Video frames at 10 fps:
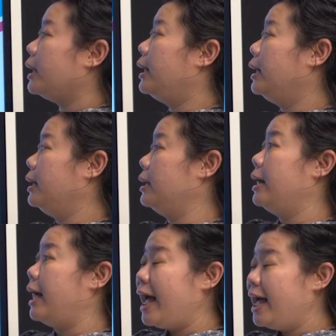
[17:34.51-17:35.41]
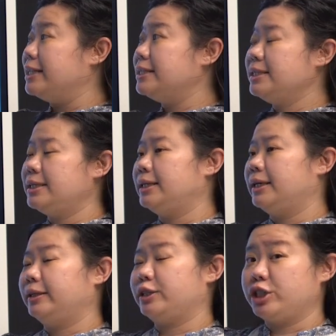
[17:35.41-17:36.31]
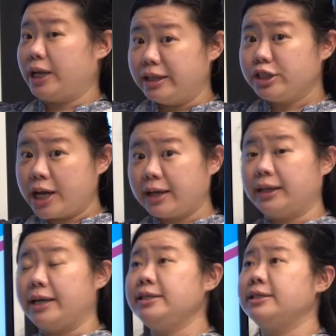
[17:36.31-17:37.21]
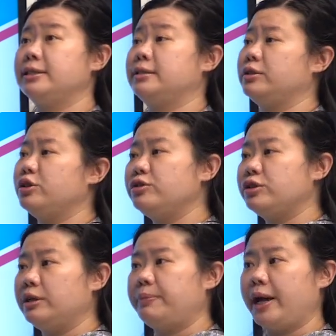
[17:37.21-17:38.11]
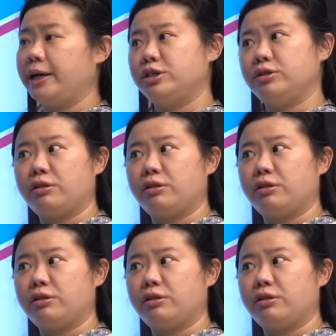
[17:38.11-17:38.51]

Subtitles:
And in the checklist, usually page